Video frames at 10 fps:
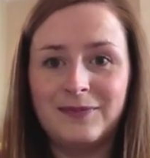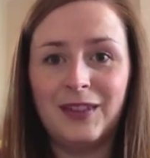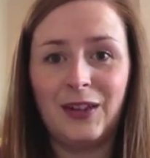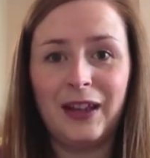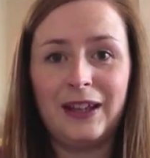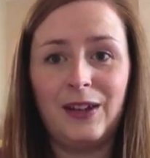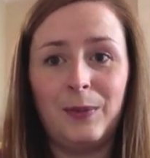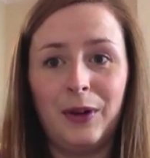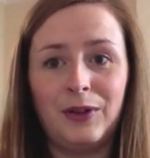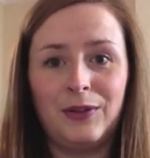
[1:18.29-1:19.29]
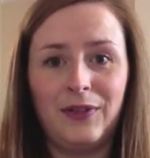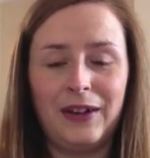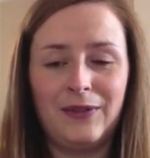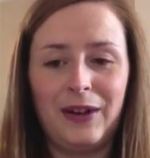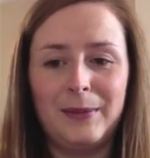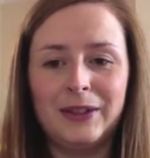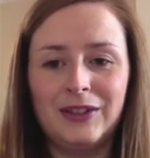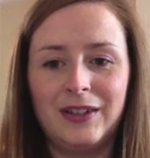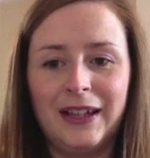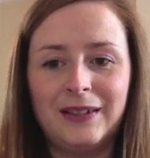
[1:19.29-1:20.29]
So thank you both very, very much
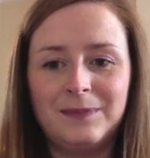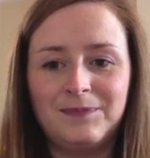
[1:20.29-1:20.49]
indeed.